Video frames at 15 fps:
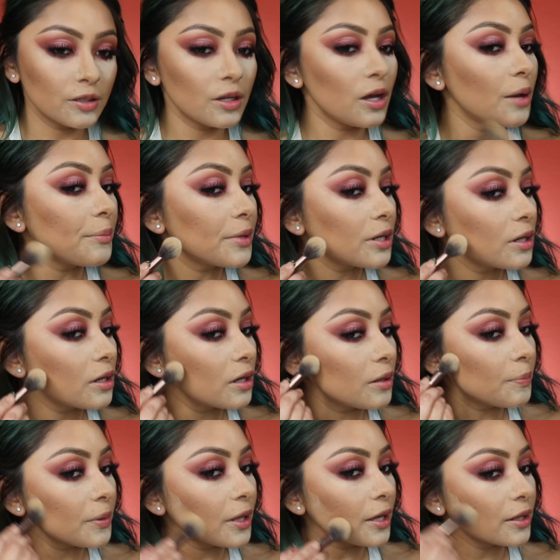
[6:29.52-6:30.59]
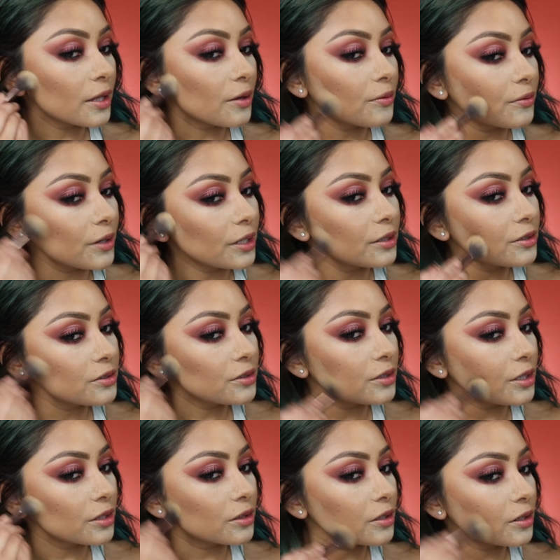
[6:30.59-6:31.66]
I'm going to apply that right
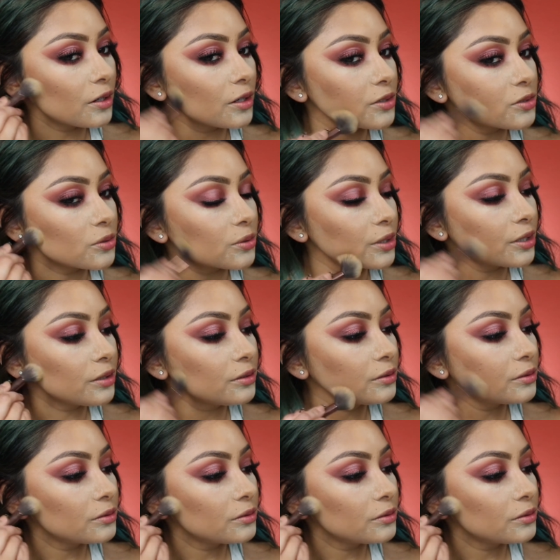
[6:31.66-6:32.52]
underneath the contour.